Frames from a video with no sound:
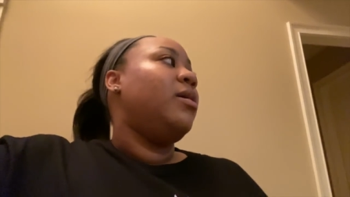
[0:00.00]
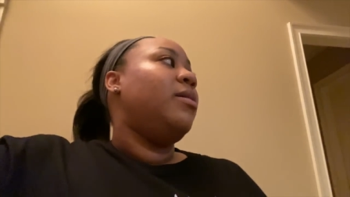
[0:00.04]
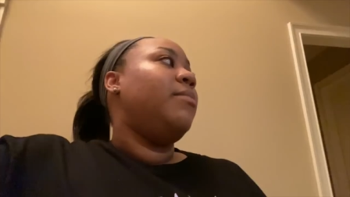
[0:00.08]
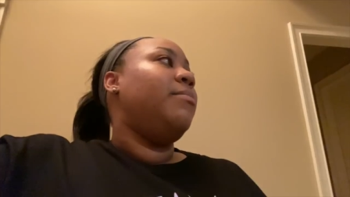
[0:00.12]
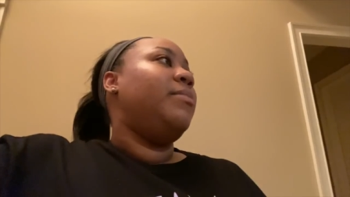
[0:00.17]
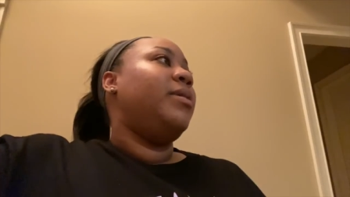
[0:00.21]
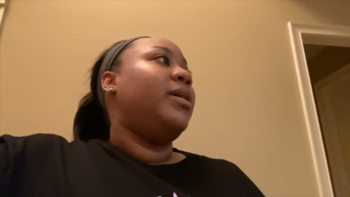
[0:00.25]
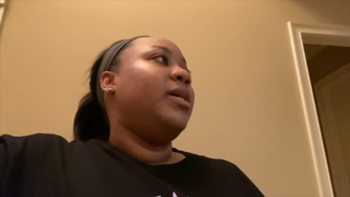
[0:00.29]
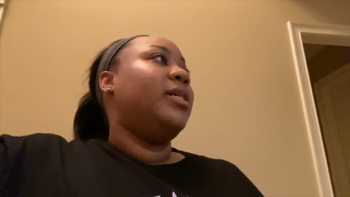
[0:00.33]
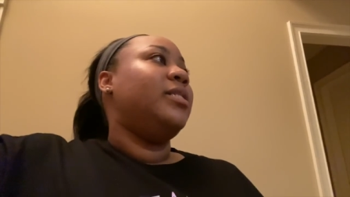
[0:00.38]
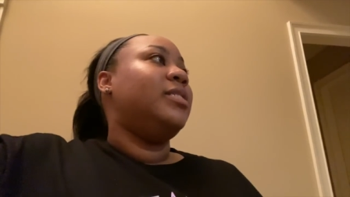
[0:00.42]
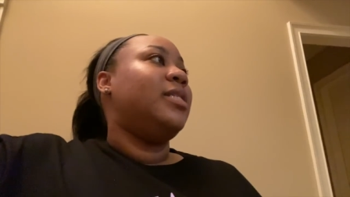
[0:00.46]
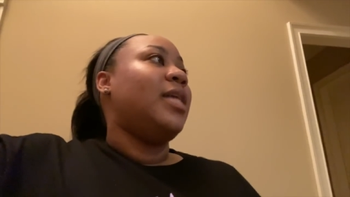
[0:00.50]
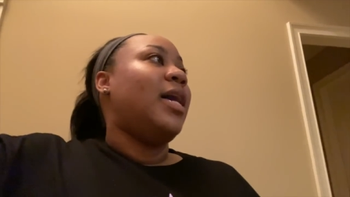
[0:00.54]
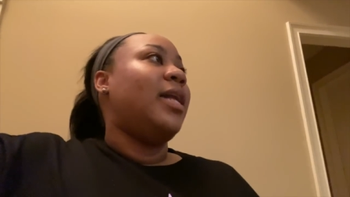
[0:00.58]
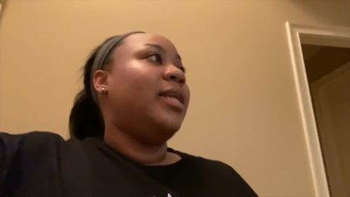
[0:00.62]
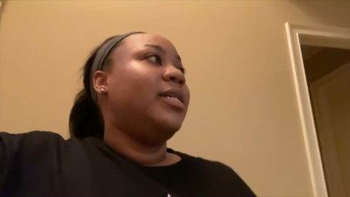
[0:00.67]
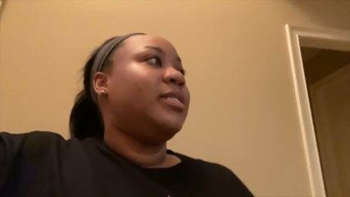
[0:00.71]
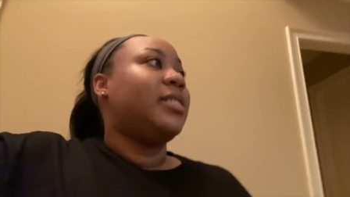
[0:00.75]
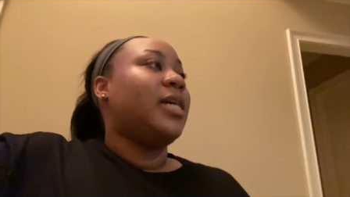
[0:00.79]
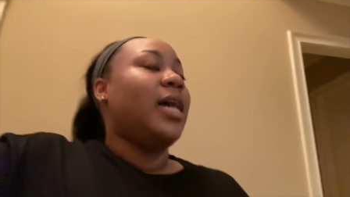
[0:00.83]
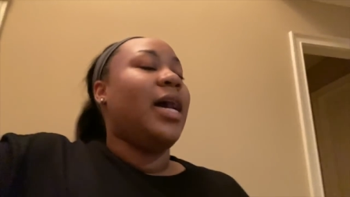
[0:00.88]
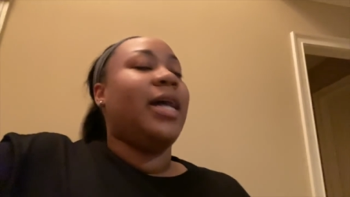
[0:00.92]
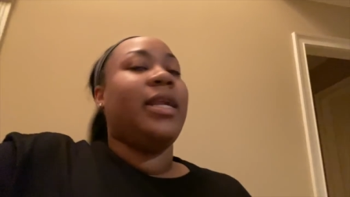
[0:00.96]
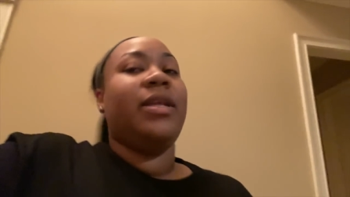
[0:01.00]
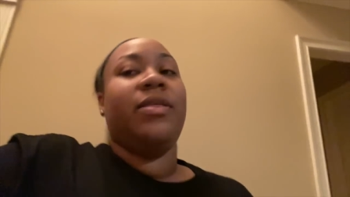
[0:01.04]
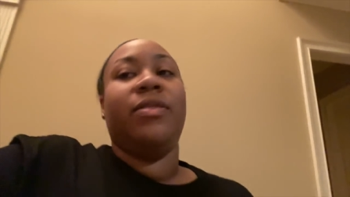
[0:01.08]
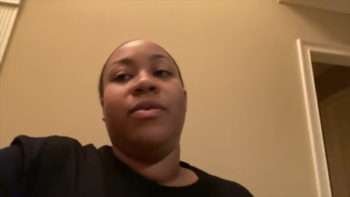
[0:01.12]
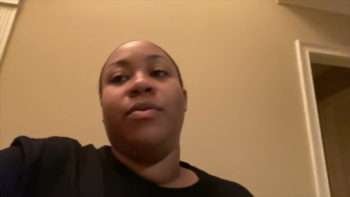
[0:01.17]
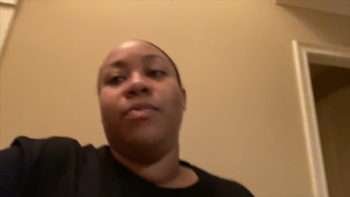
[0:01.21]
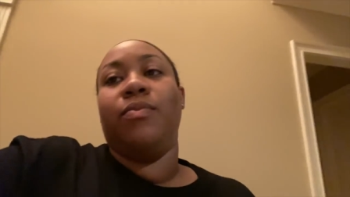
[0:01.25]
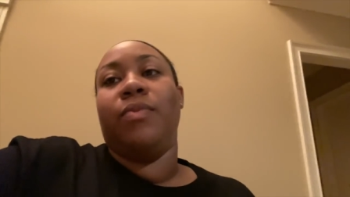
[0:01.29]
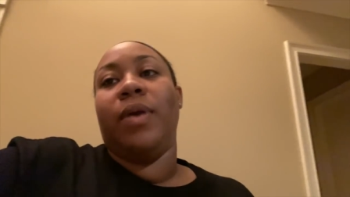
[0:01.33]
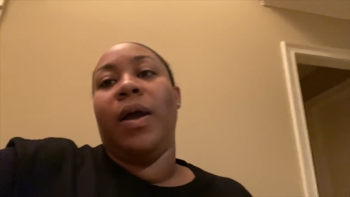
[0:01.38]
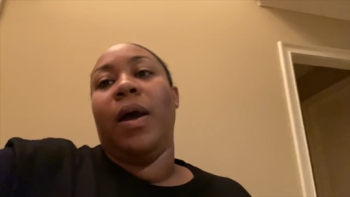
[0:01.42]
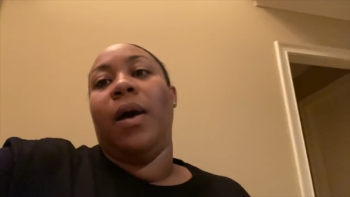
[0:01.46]
because that is kind of the
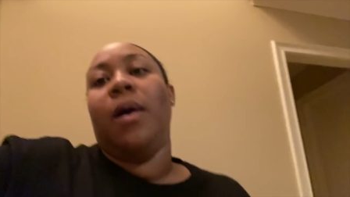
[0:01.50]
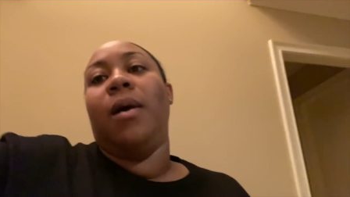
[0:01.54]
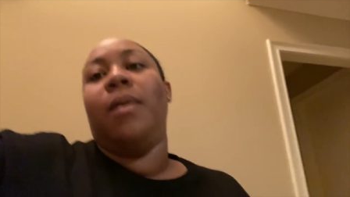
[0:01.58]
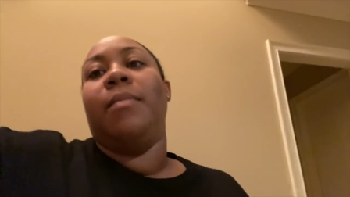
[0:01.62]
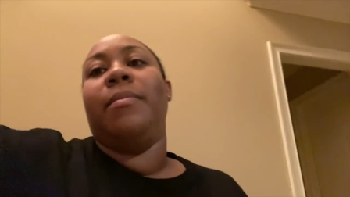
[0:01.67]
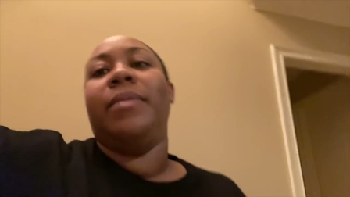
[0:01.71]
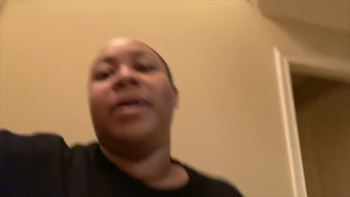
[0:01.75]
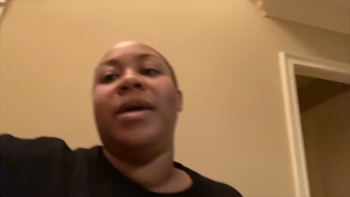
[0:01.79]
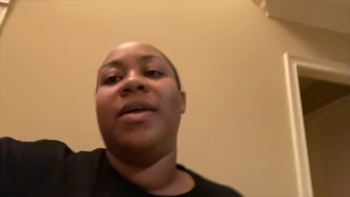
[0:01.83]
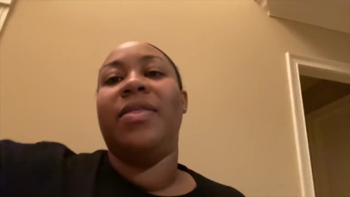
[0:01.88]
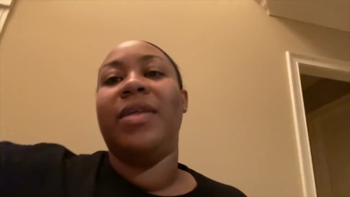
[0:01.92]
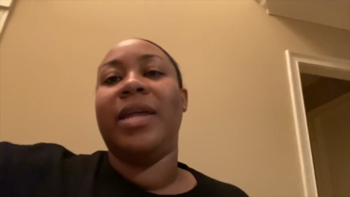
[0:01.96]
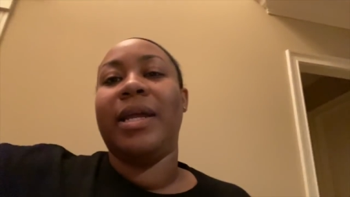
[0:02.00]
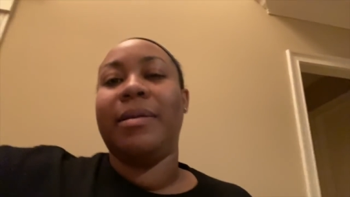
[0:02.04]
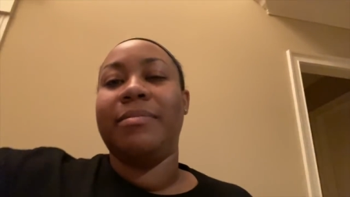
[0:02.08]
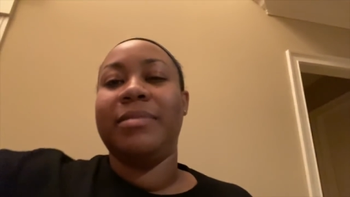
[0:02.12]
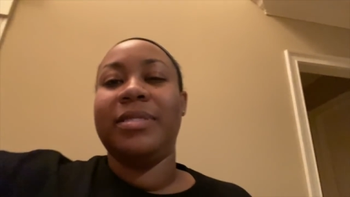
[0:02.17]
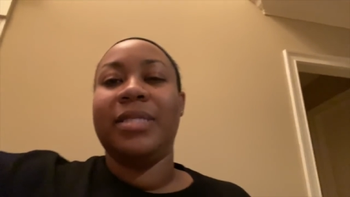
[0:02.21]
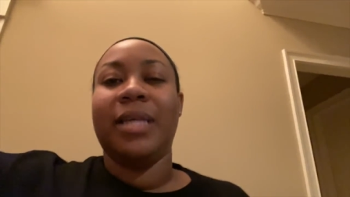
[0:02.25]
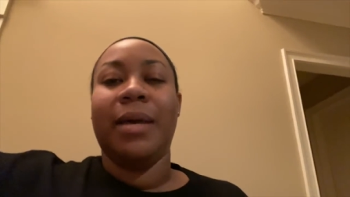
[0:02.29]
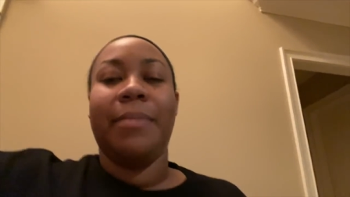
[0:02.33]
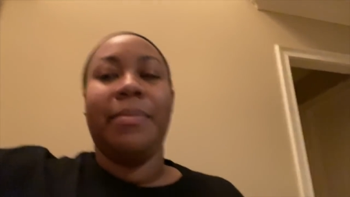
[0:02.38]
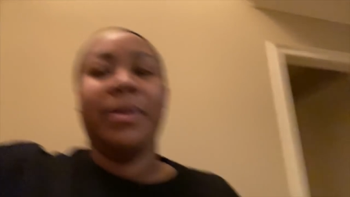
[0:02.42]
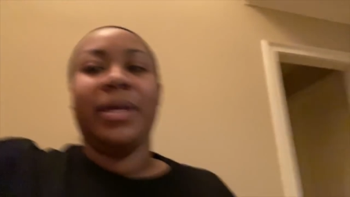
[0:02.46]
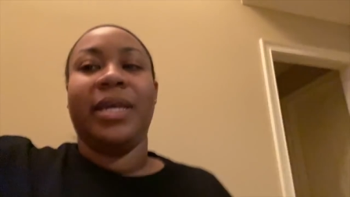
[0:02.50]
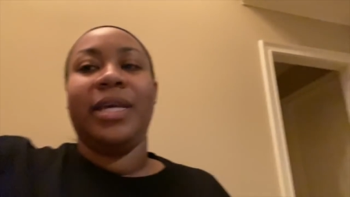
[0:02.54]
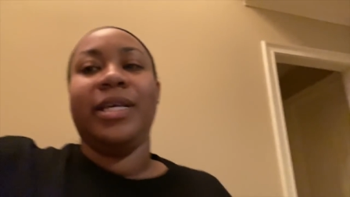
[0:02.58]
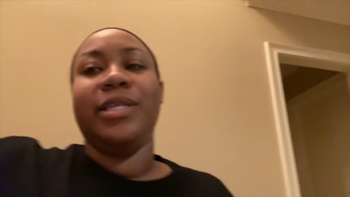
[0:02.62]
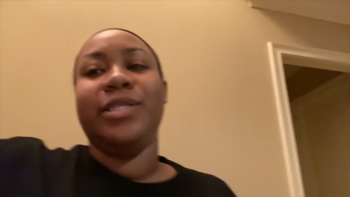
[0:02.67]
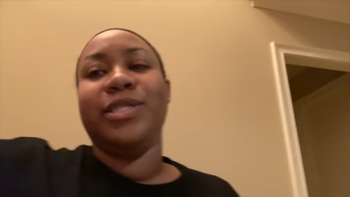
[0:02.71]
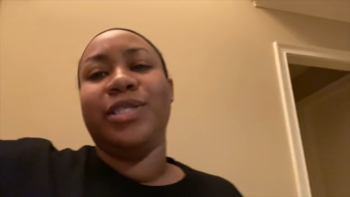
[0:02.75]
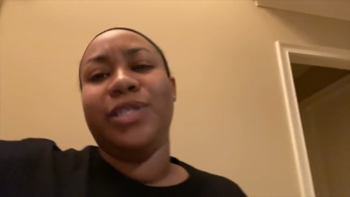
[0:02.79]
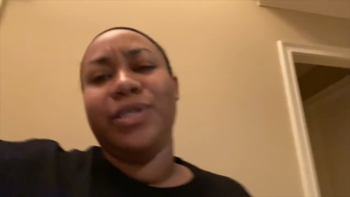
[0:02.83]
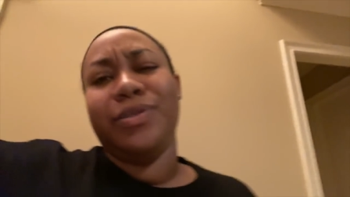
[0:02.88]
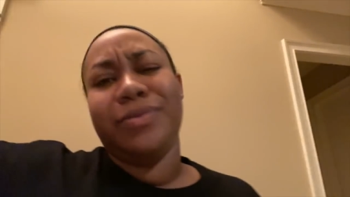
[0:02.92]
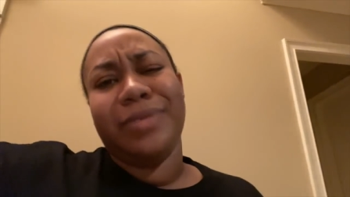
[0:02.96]
realm that I'm stepping into.